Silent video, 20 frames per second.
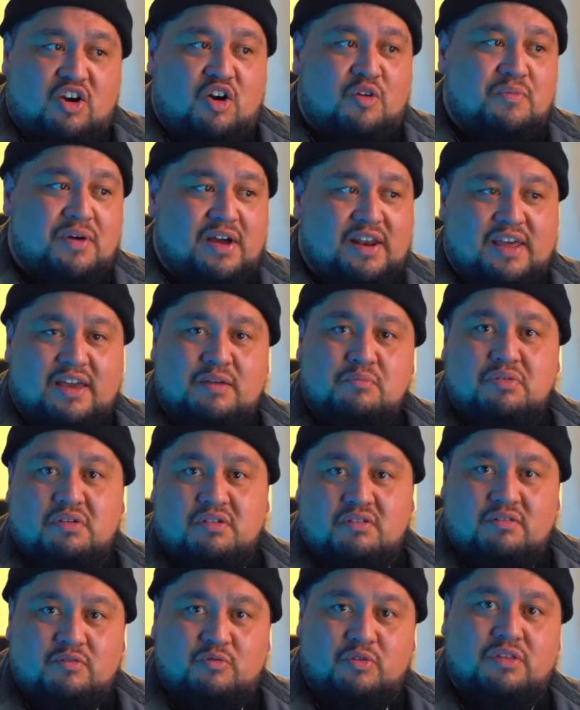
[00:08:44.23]
on my lap
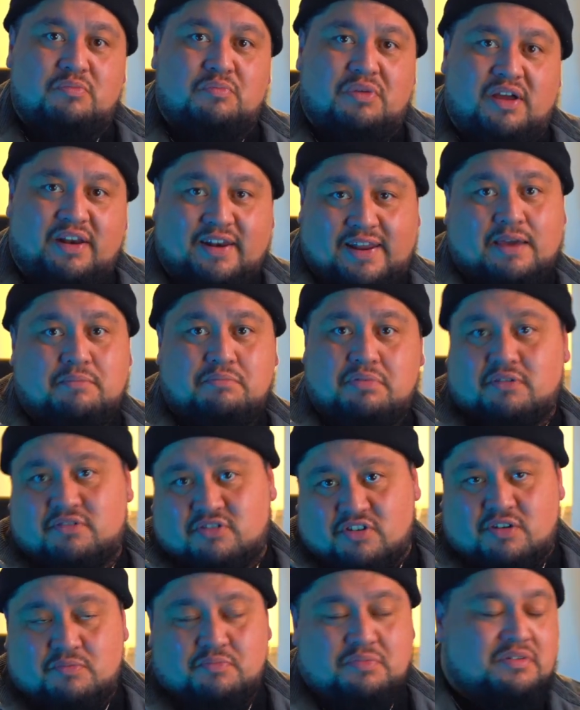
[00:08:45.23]
with my
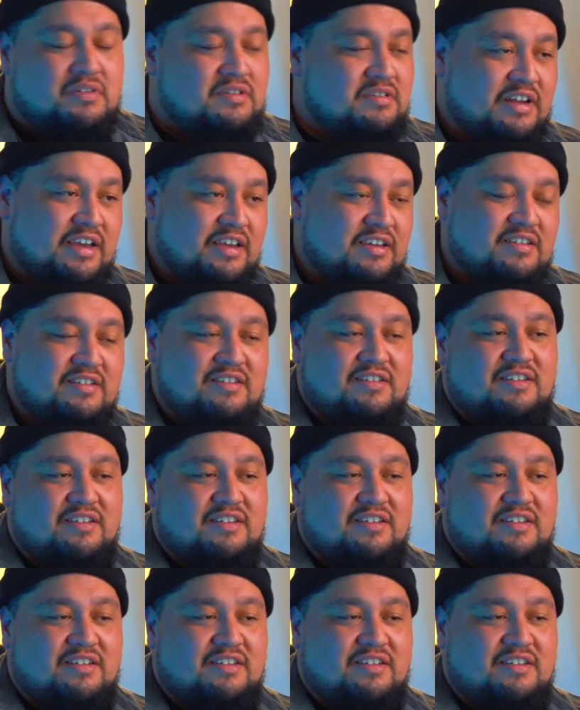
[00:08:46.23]
laptop. Like,